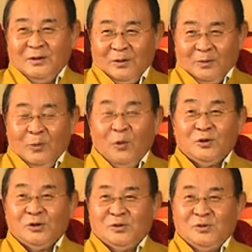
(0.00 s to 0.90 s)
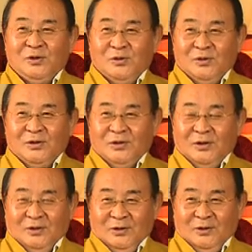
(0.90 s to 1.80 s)
It will wash you, you know, it's a,
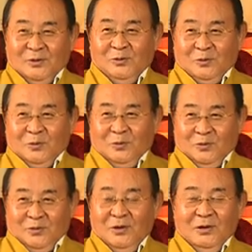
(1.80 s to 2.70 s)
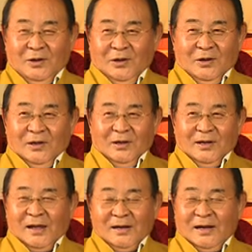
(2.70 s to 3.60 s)
it's a good, it
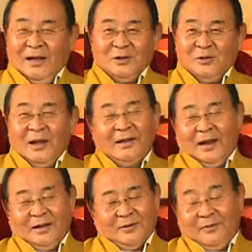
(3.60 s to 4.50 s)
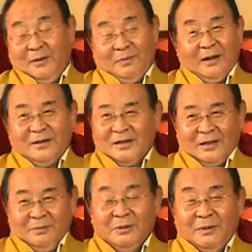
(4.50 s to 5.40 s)
can cleanse you like that. It's a very bad
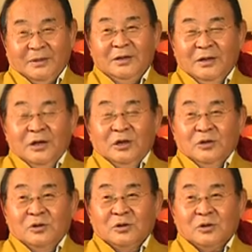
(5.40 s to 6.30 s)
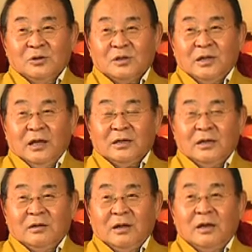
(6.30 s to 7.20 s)
example, but, you know, so it's like
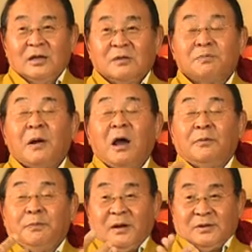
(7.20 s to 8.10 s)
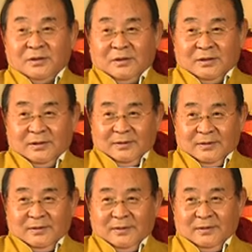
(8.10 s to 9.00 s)
they did it, the presence.
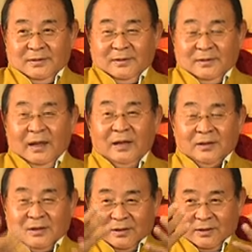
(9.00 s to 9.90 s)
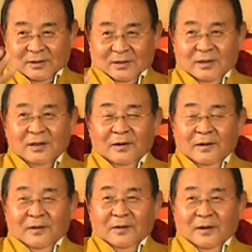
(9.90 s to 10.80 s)
That's
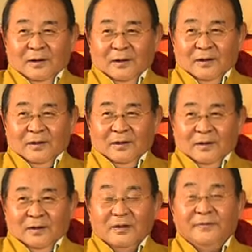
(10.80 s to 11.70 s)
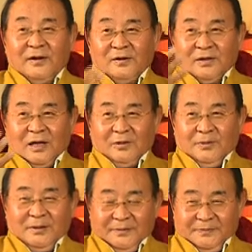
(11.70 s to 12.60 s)
uh, the Vajrasattva.